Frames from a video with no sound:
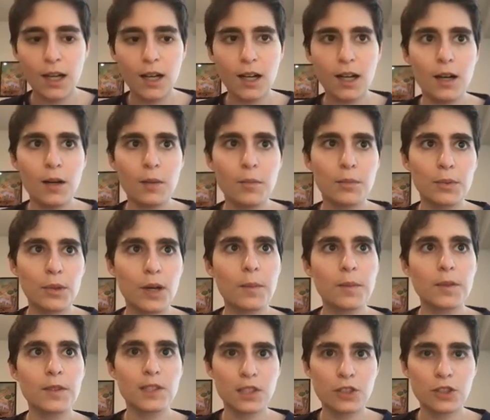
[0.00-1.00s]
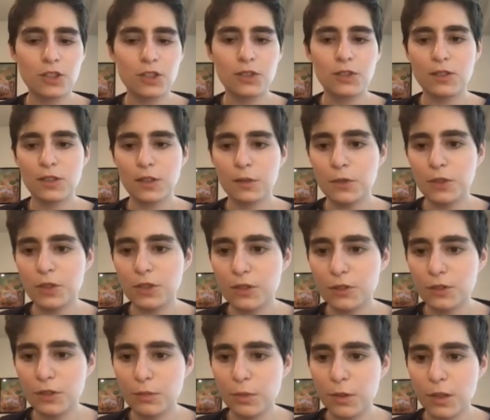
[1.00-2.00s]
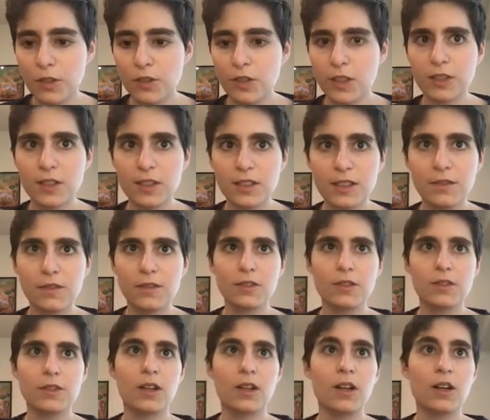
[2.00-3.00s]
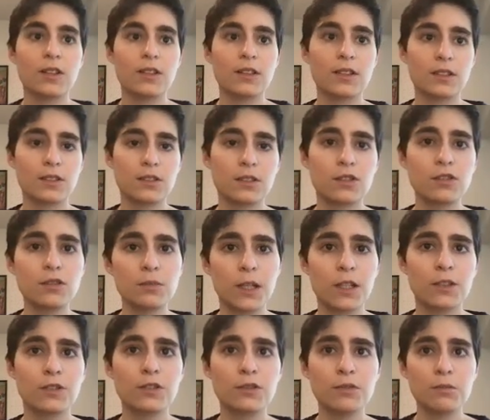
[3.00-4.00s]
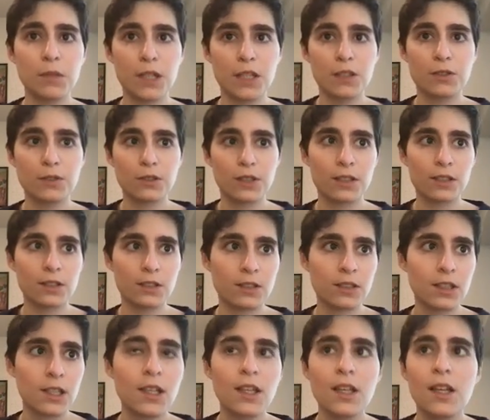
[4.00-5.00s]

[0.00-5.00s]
um, propositions on which the two projects differed on this two by two matrix.